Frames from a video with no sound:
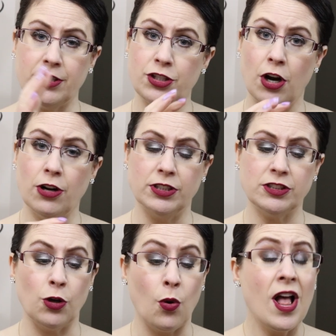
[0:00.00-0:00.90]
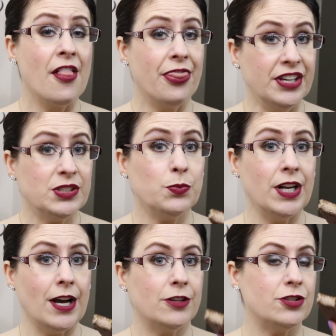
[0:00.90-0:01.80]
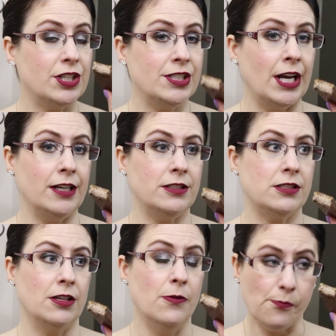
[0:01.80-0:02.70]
chocolate. So this one actually tastes